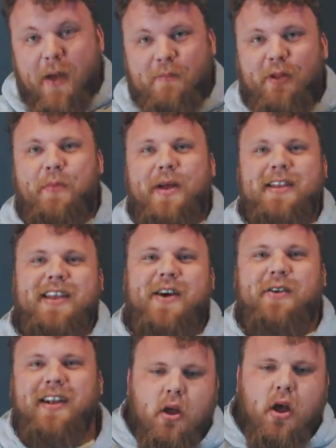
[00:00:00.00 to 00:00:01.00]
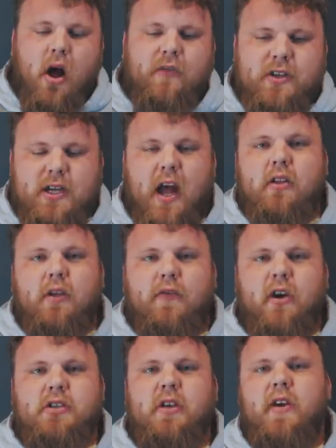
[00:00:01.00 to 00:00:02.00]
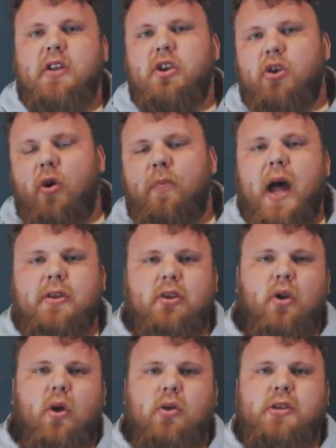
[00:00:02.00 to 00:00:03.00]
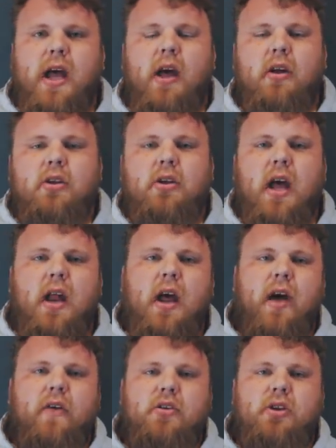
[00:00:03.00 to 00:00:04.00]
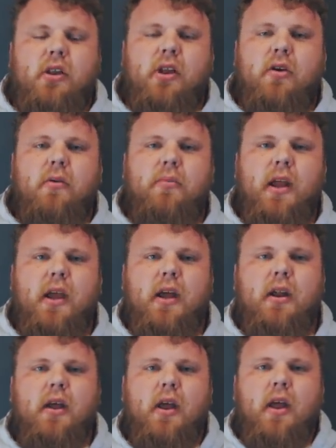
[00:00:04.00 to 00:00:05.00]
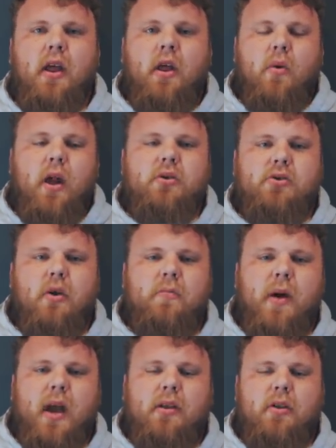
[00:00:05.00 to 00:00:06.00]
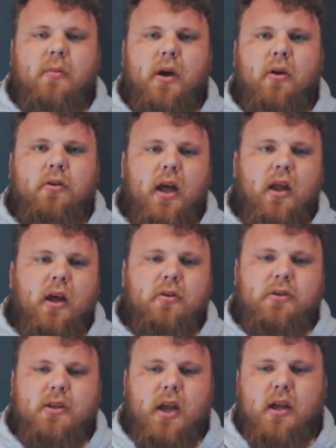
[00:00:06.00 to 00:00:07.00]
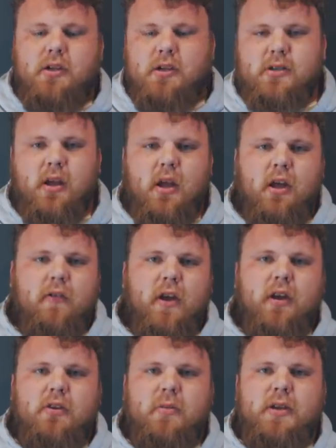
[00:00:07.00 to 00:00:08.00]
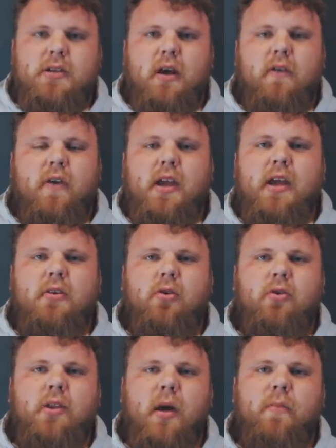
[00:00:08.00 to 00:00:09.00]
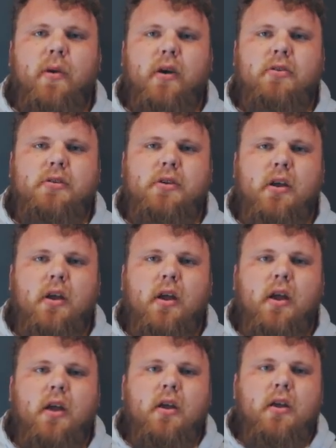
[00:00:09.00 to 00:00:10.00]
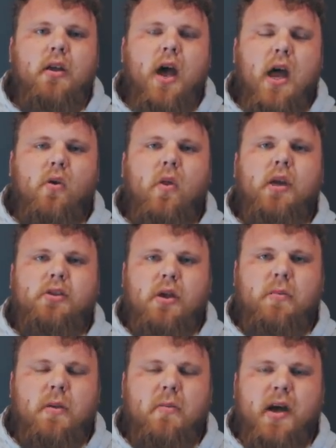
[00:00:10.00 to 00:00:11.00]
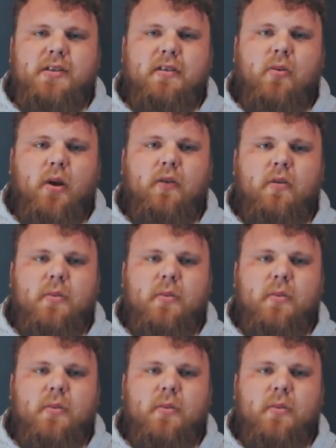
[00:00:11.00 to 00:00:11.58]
plop it down. Obviously, after the first event, you go back to the hotel and you kind of have a chill out and break. And when I was going back to my hotel, I was kind of just thinking to myself, if I get two dumbbells, I know that's going to be massive point for